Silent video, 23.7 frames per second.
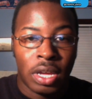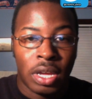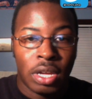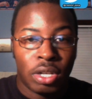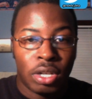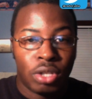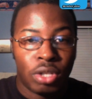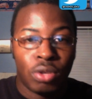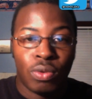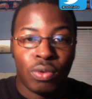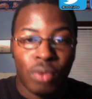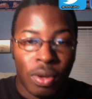
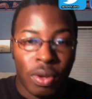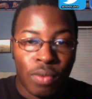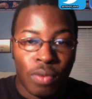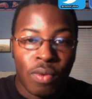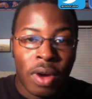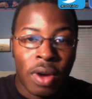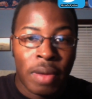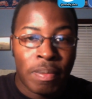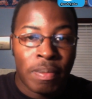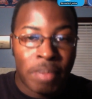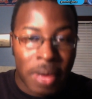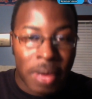do we
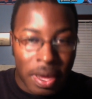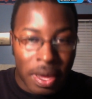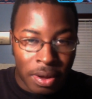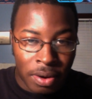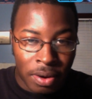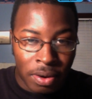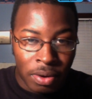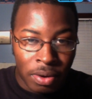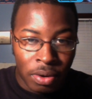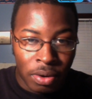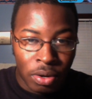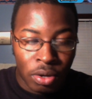want
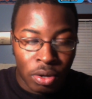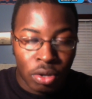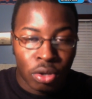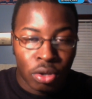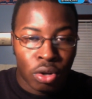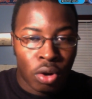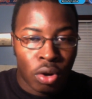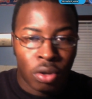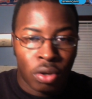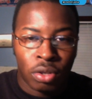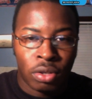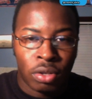better
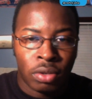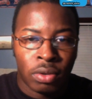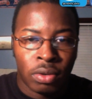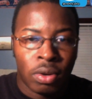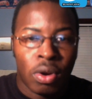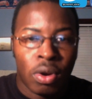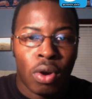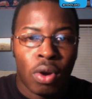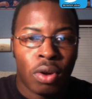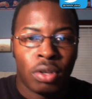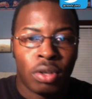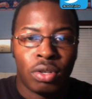
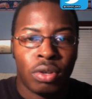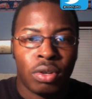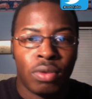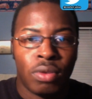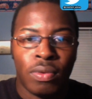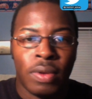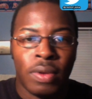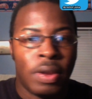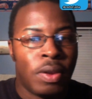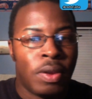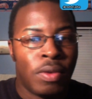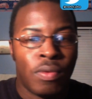or do
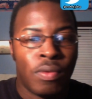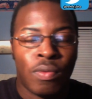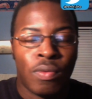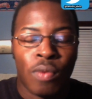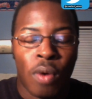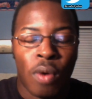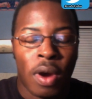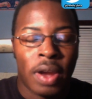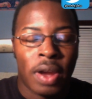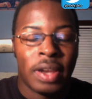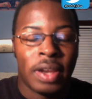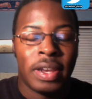we
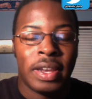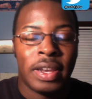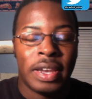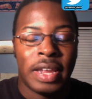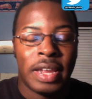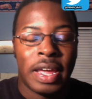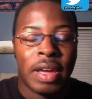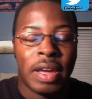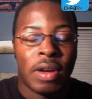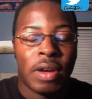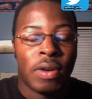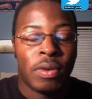want
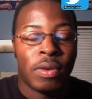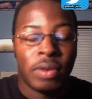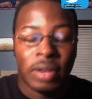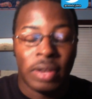no?